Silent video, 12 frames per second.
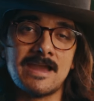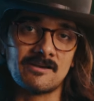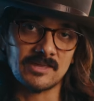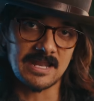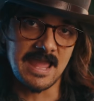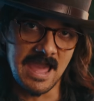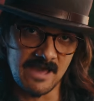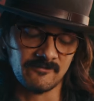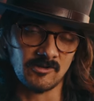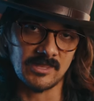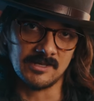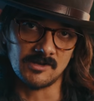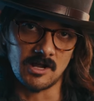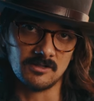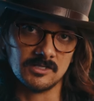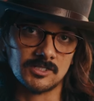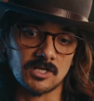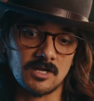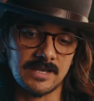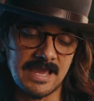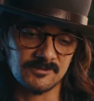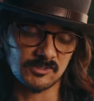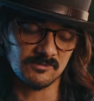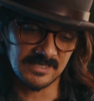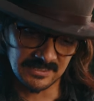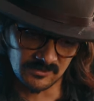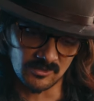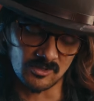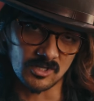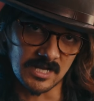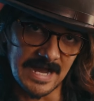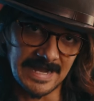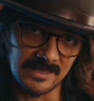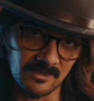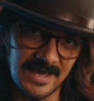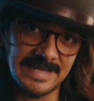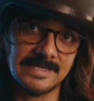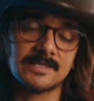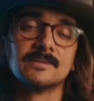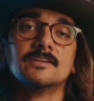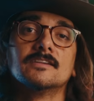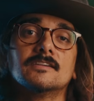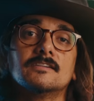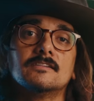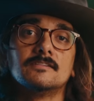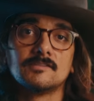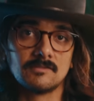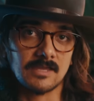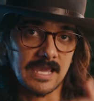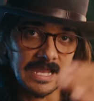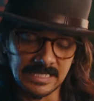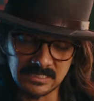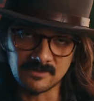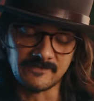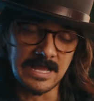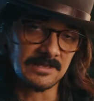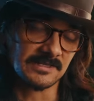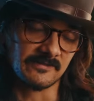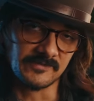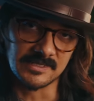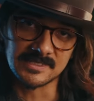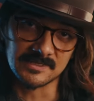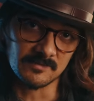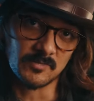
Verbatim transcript: now that I have all that knowledge on how to get the look I like, editing the files off this is a